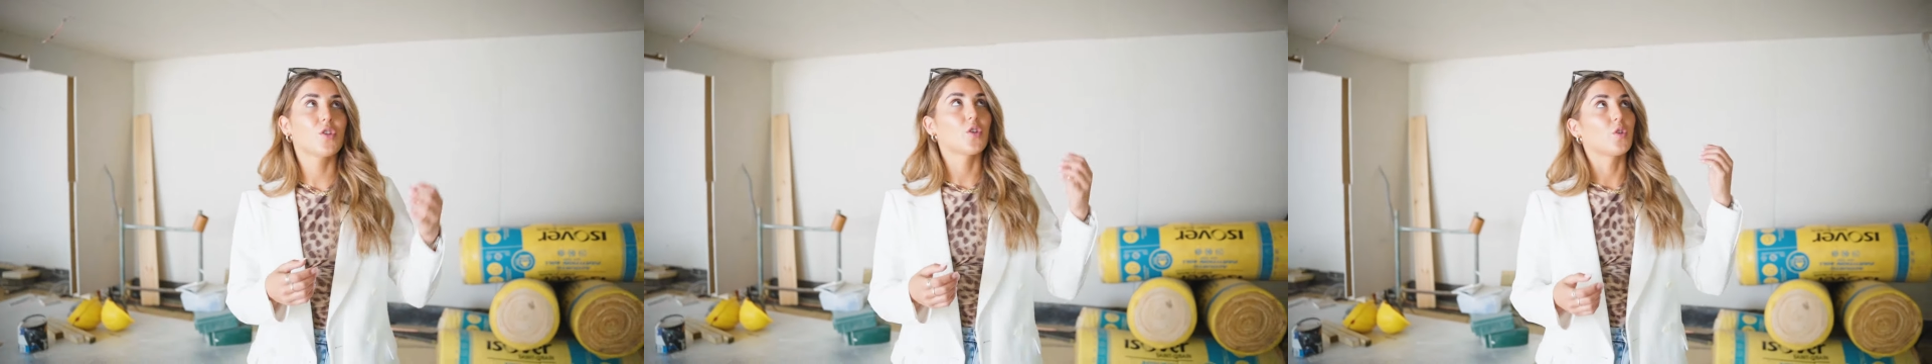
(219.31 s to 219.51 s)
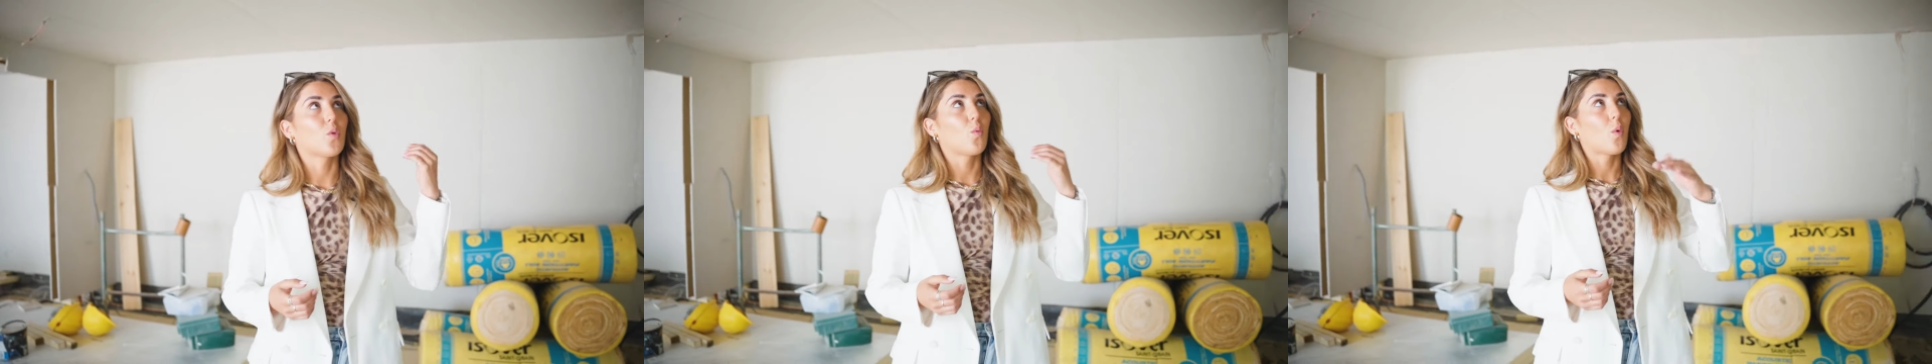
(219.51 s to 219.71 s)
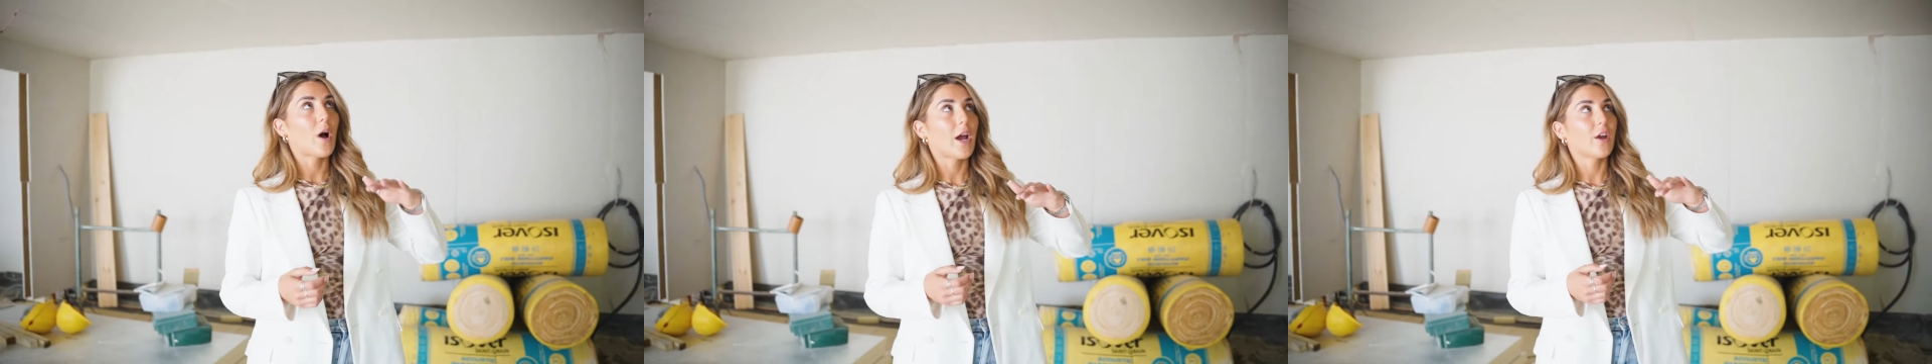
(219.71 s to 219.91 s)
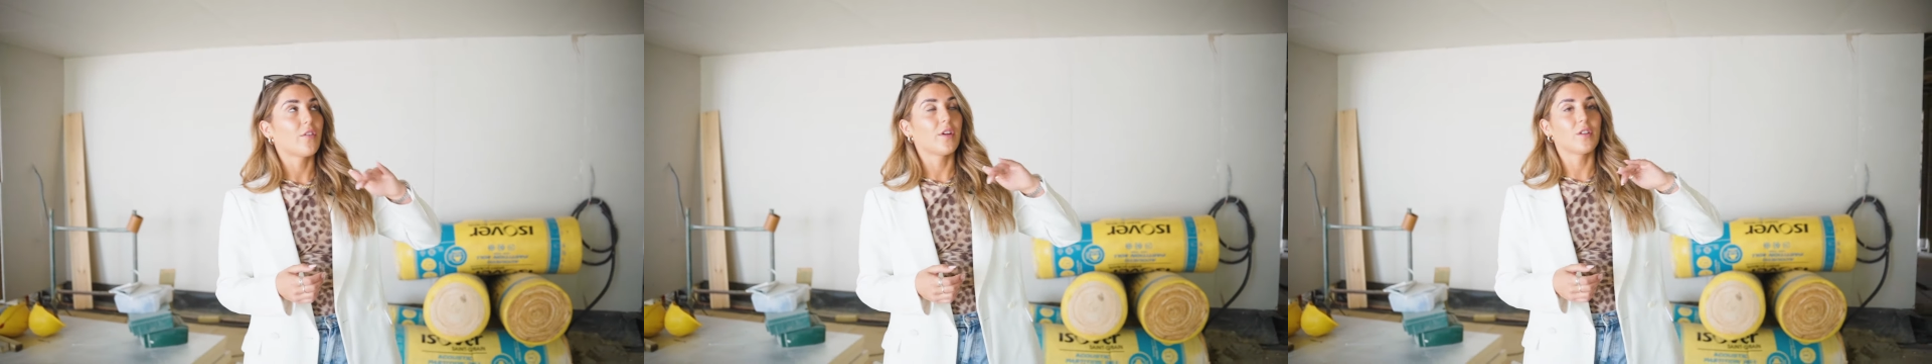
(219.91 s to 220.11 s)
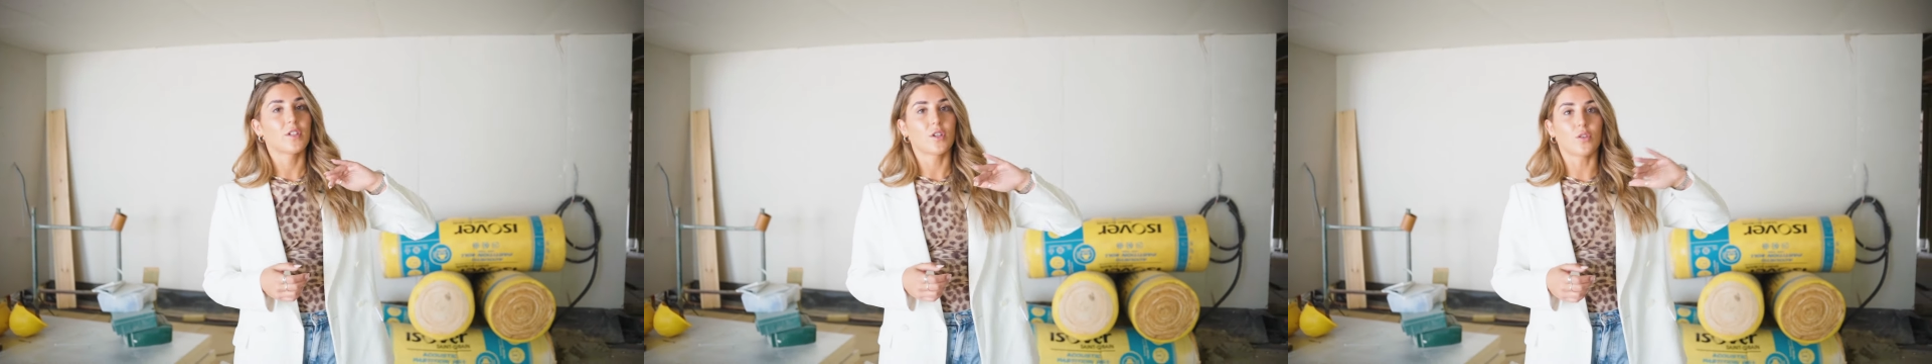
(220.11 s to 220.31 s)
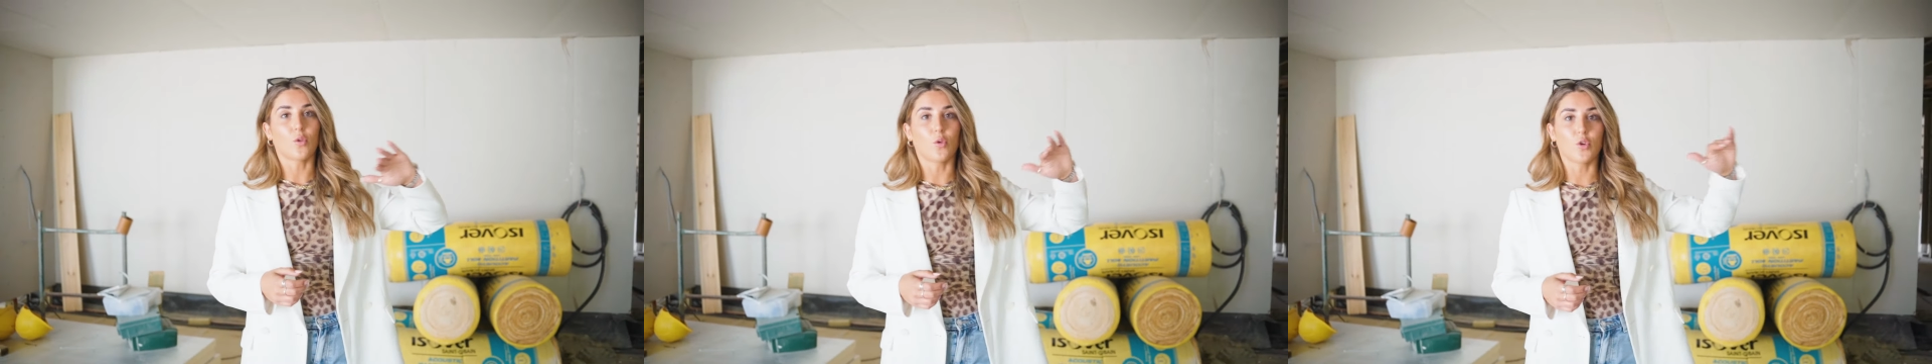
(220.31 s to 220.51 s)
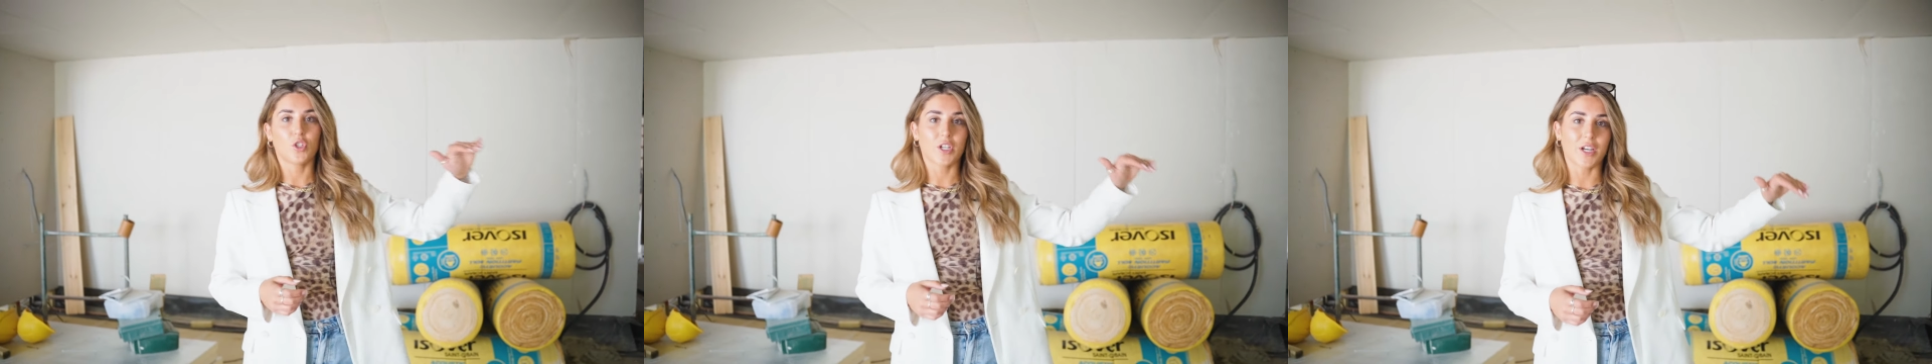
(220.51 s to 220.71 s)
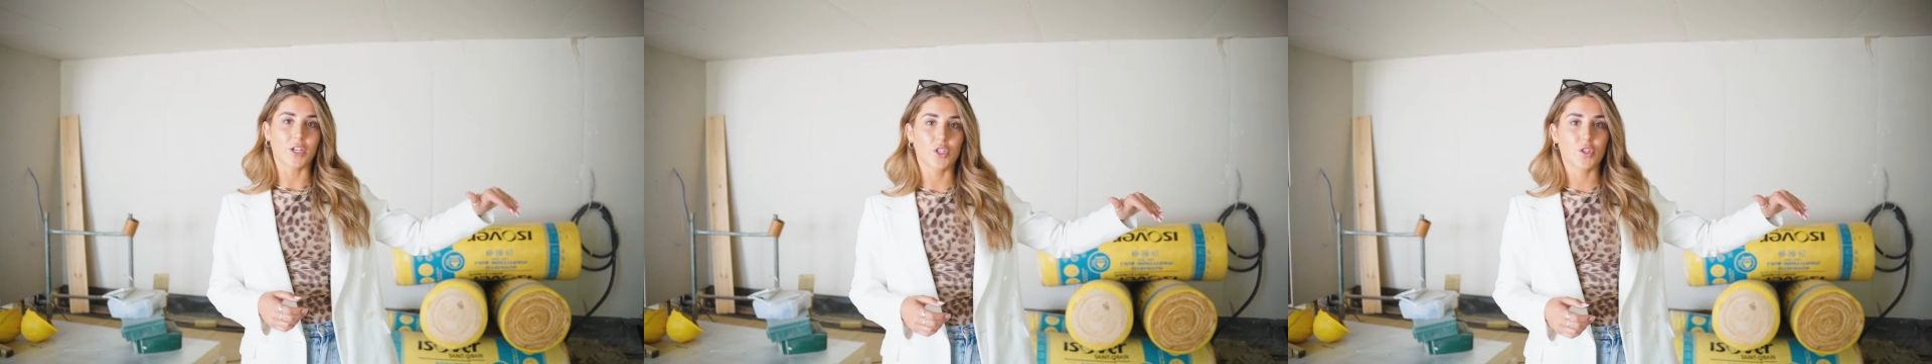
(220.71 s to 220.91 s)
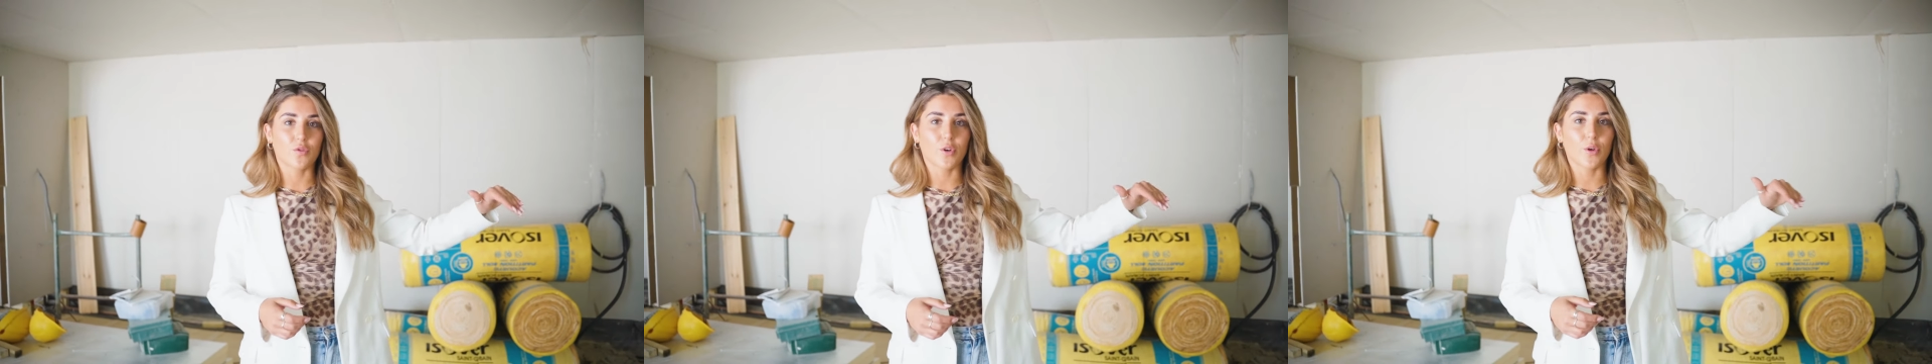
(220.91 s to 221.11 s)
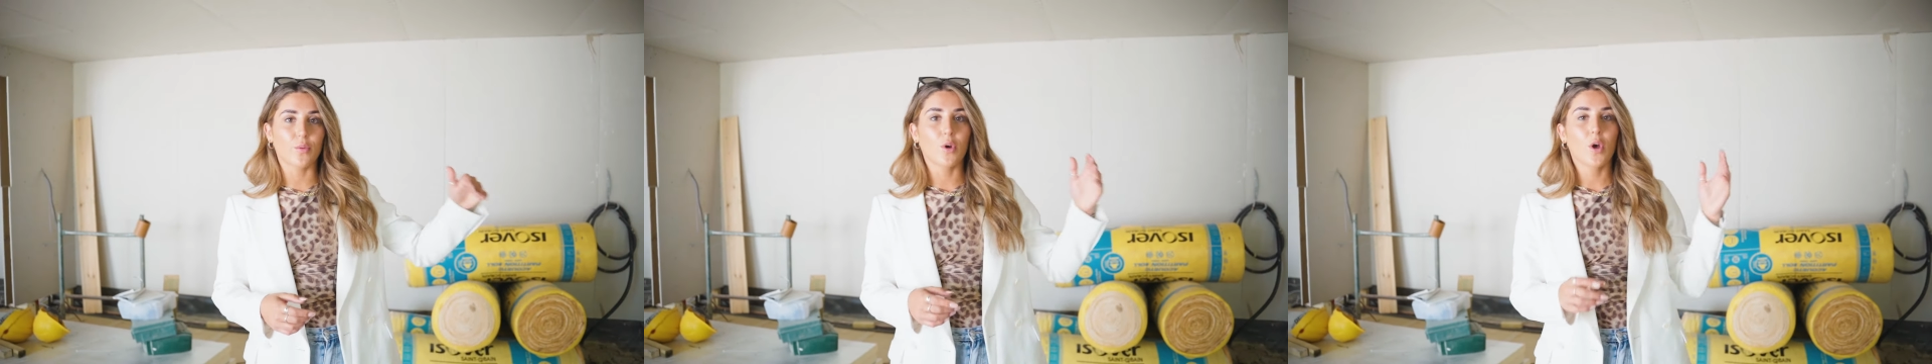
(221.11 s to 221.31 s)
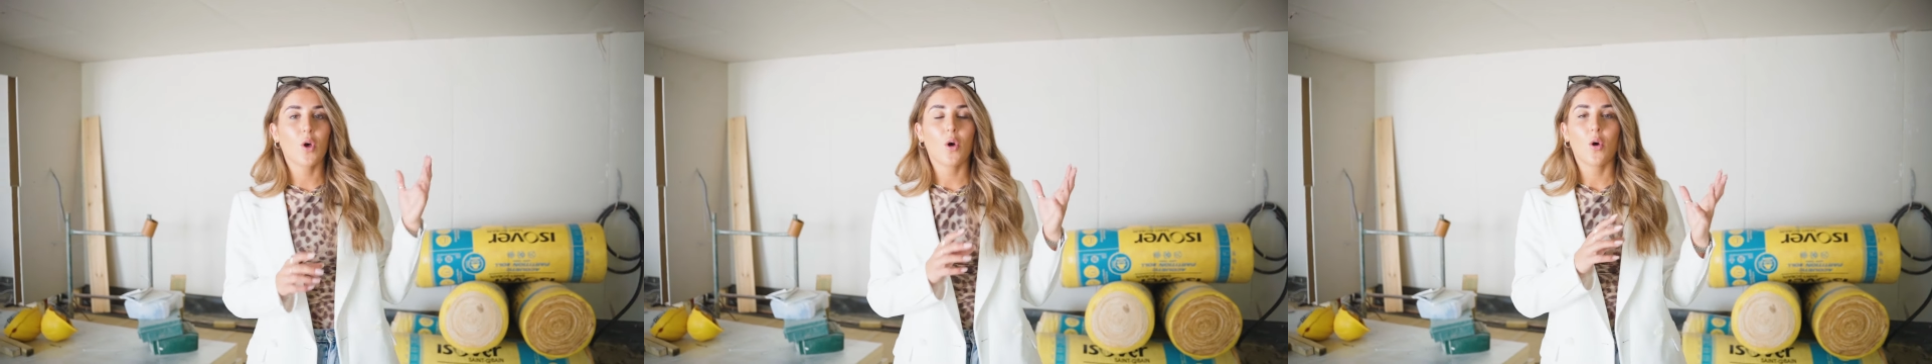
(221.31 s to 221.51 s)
so the wiring is all chased through.